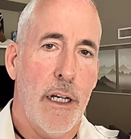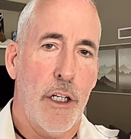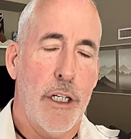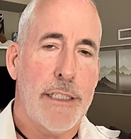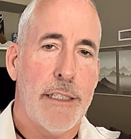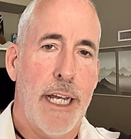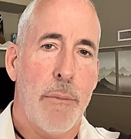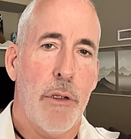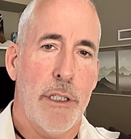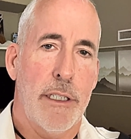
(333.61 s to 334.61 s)
A good
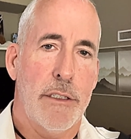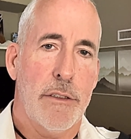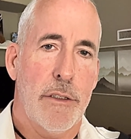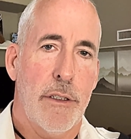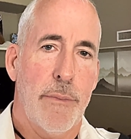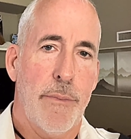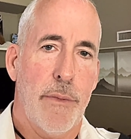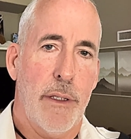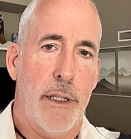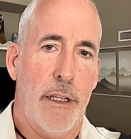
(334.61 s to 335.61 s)
example is
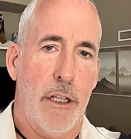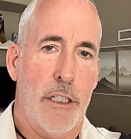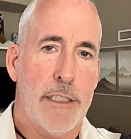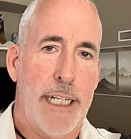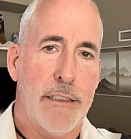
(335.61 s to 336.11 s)
in the Los